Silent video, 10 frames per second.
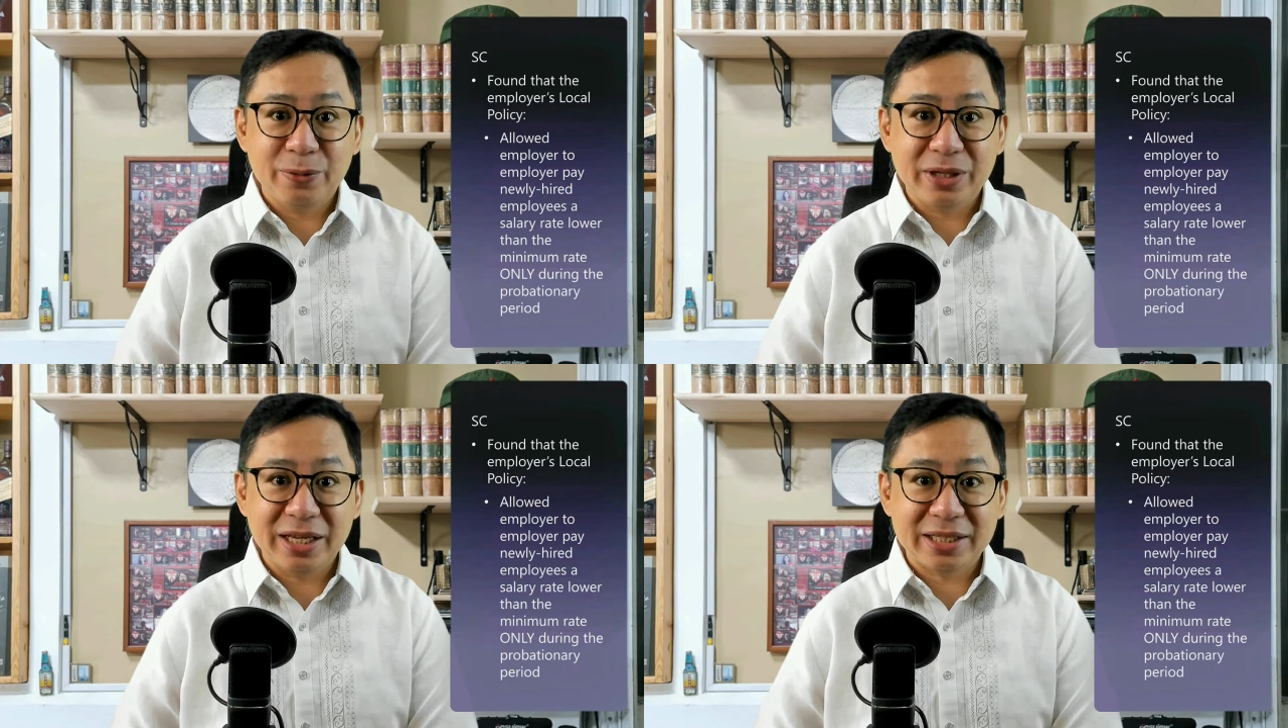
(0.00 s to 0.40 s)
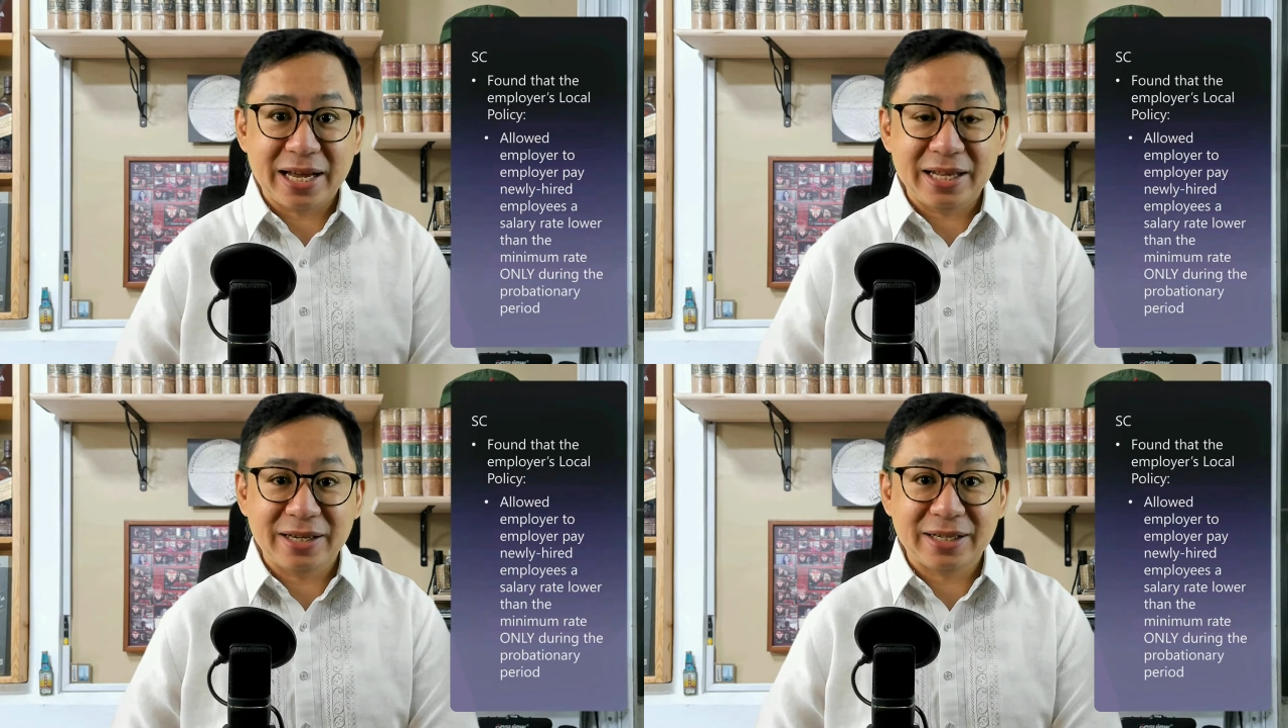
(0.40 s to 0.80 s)
with a
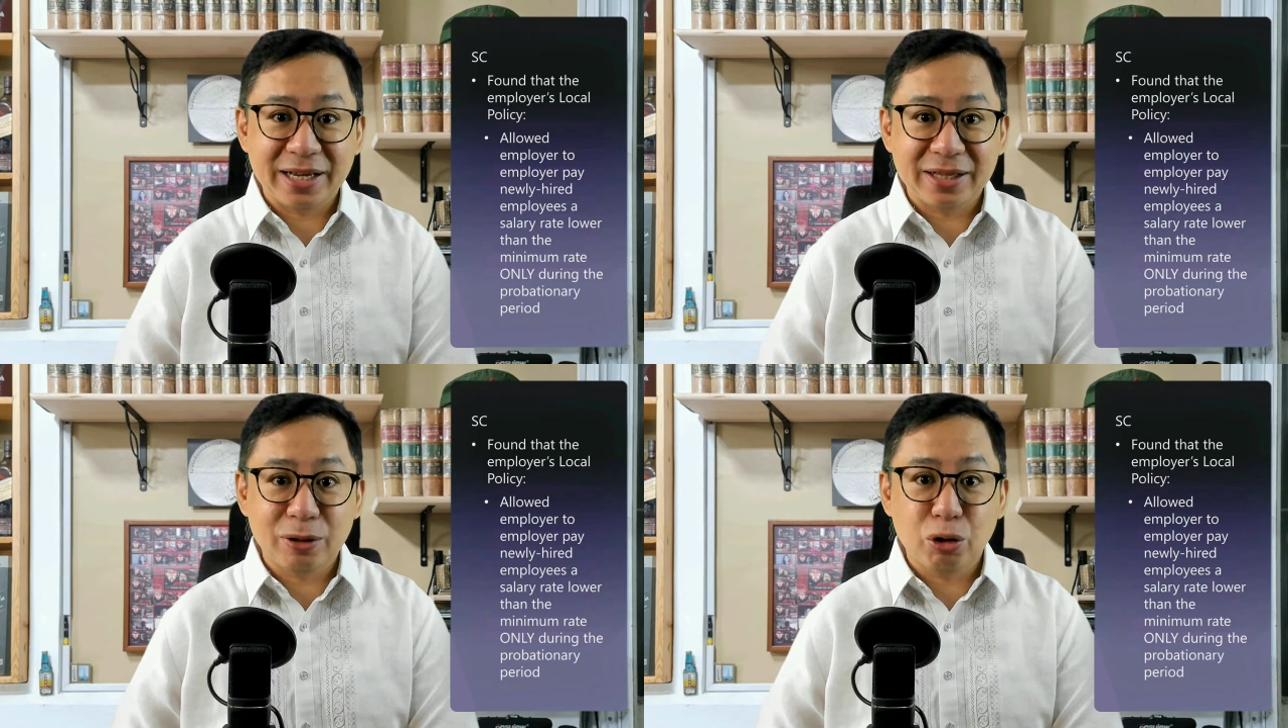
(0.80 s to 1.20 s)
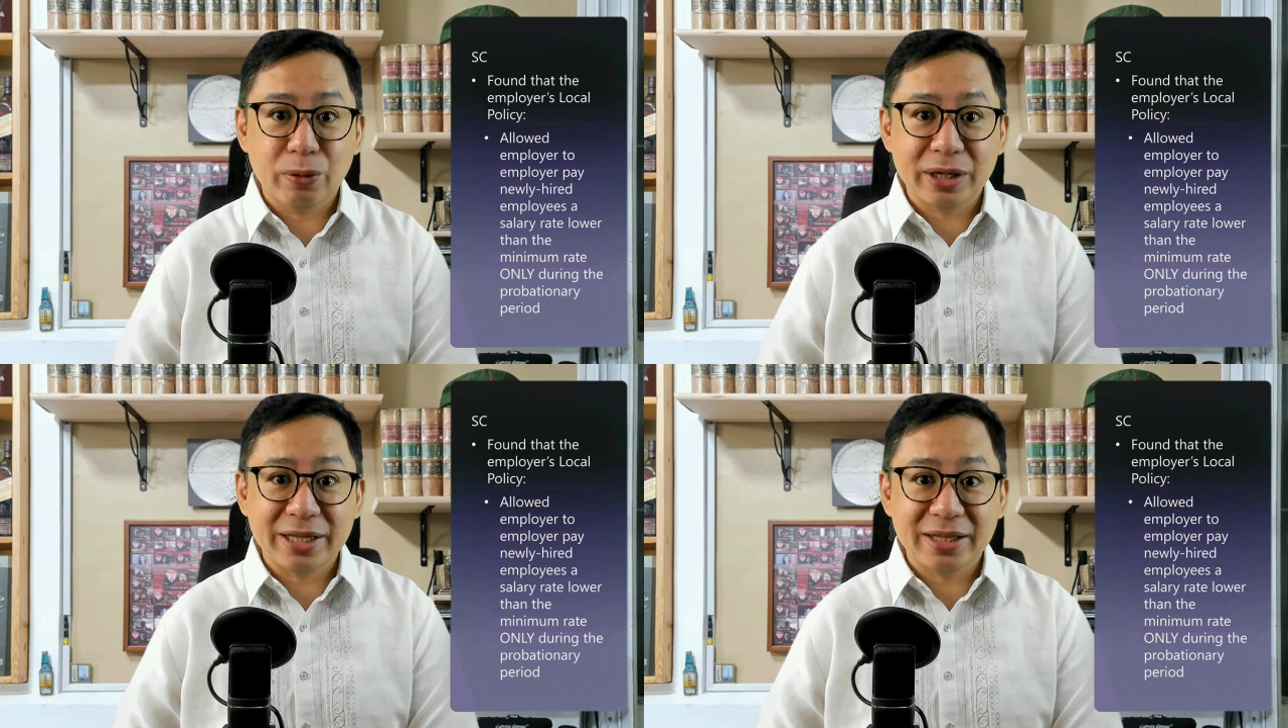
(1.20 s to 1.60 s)
salary rate
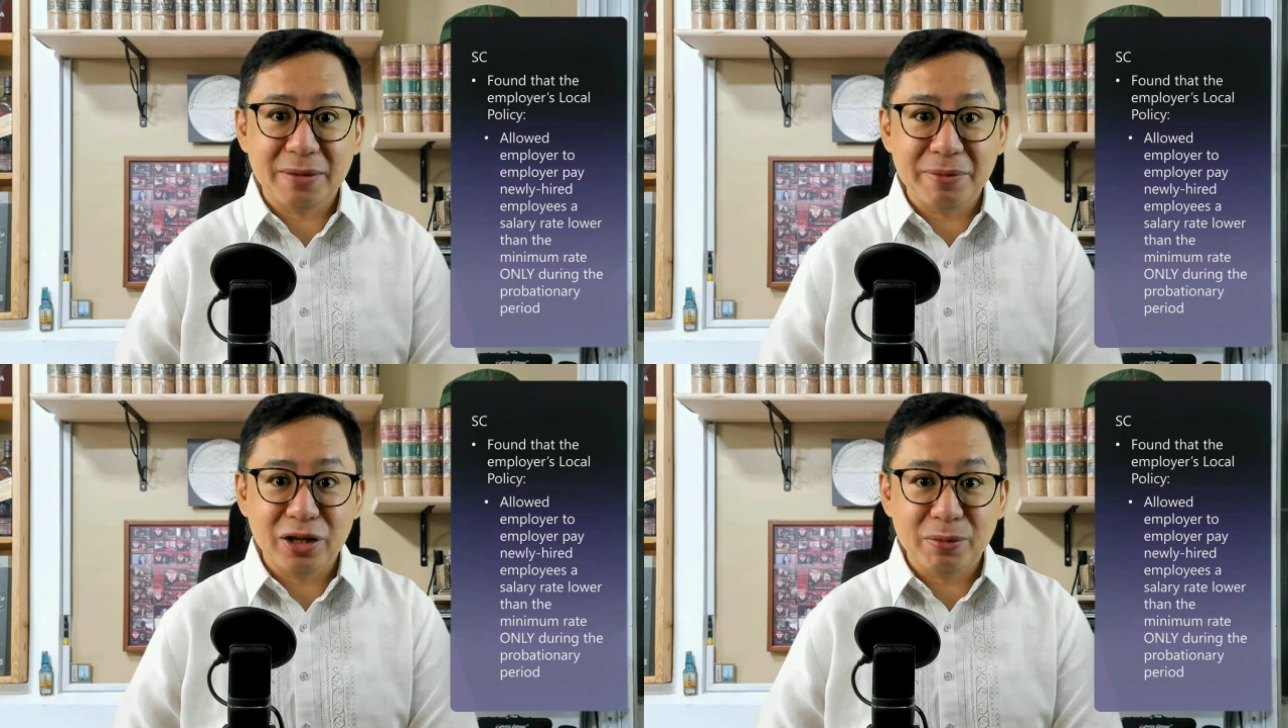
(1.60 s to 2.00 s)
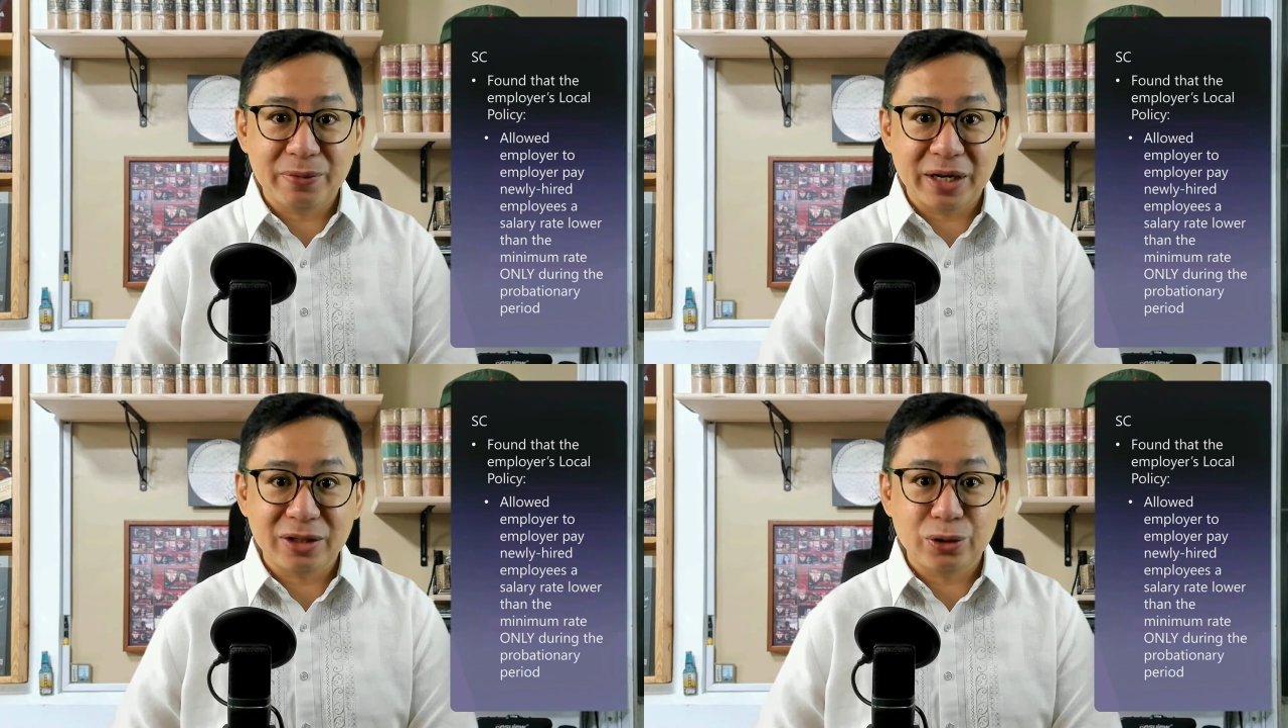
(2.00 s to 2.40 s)
lower than the
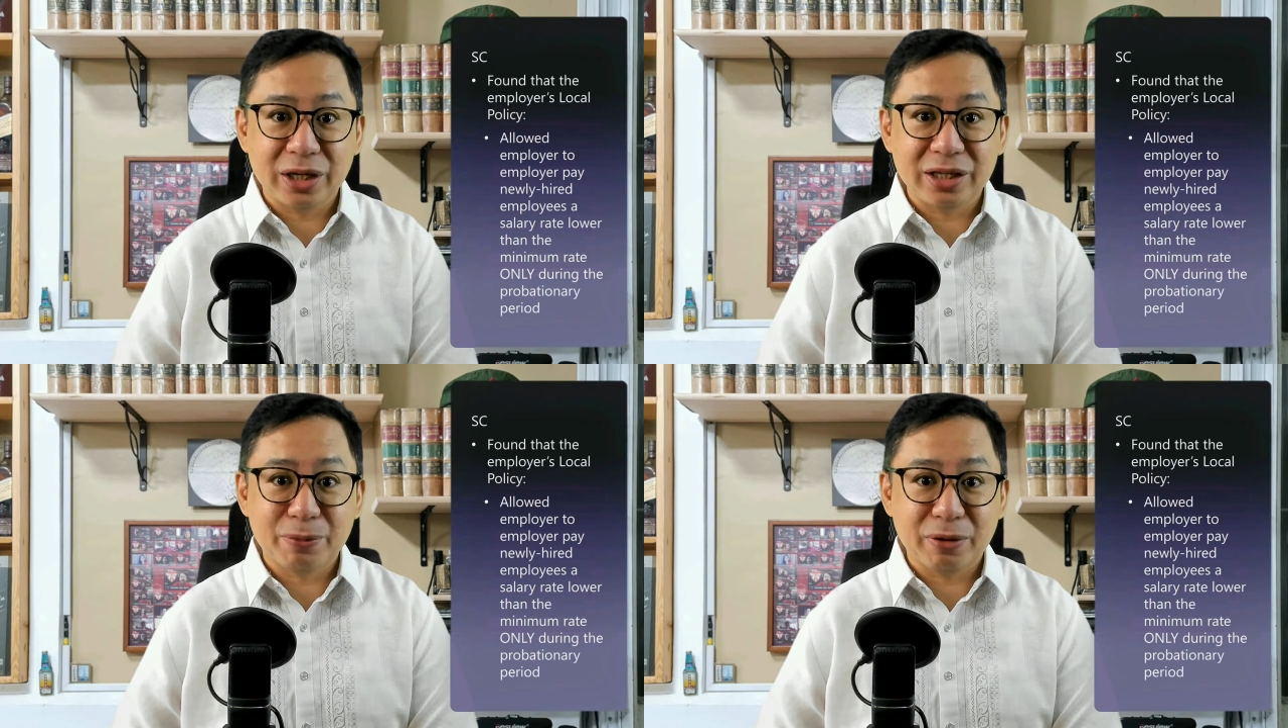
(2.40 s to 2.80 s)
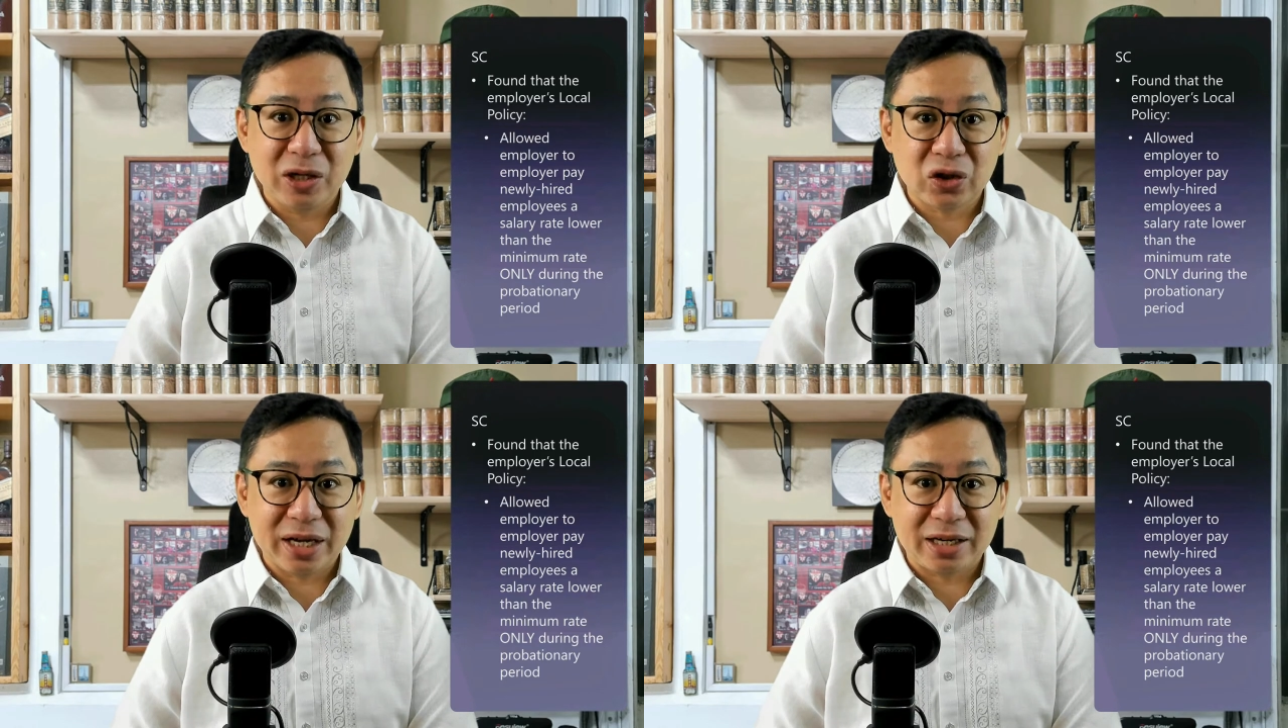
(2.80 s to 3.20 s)
minimum rate during the
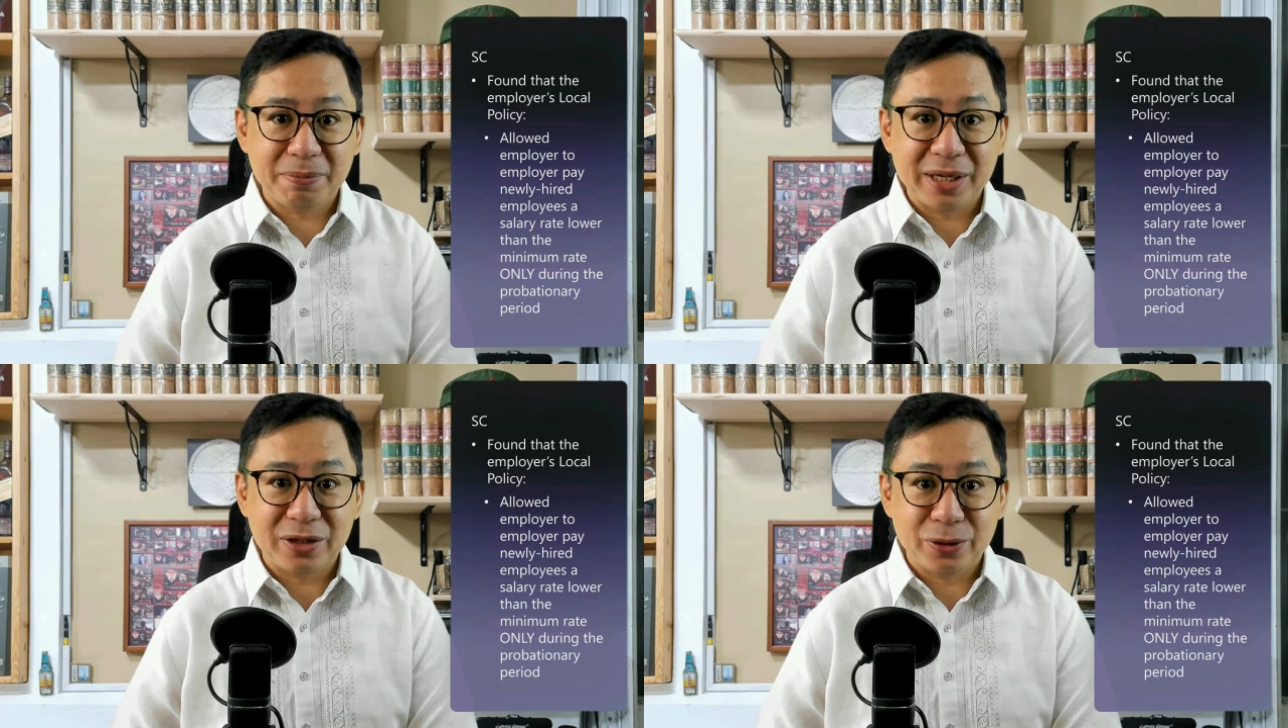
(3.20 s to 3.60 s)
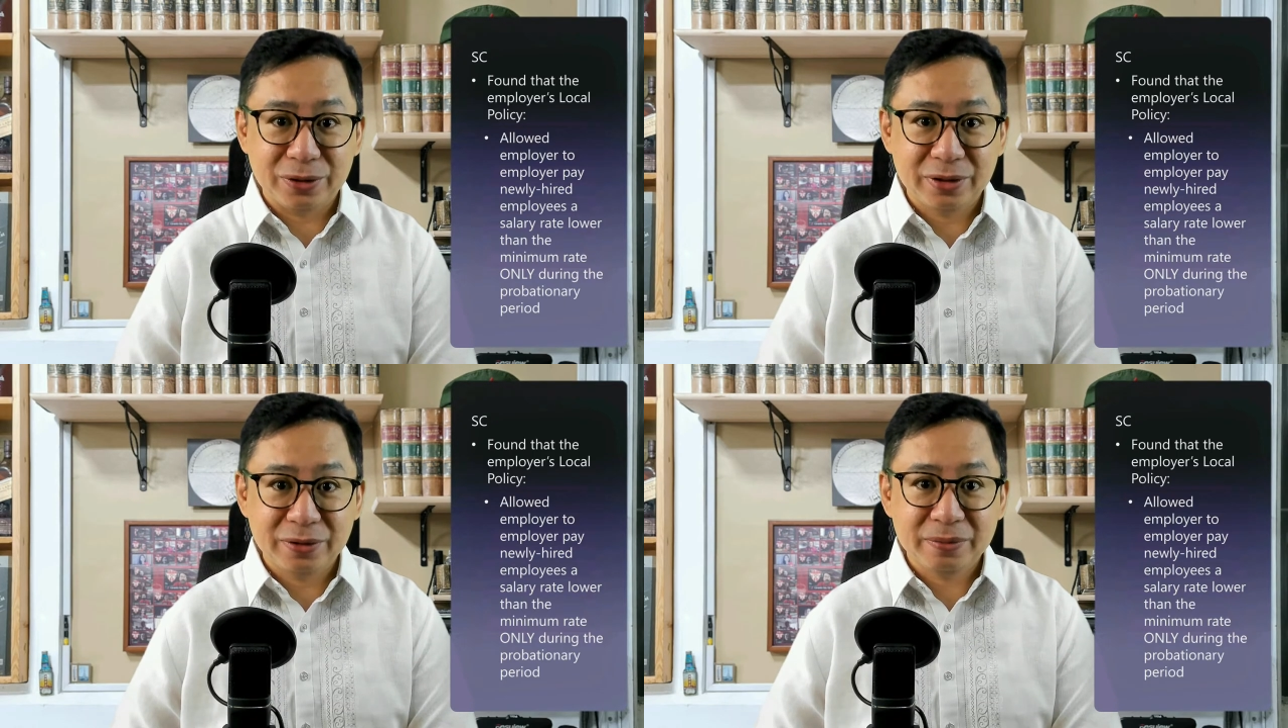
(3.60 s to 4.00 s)
probationary period.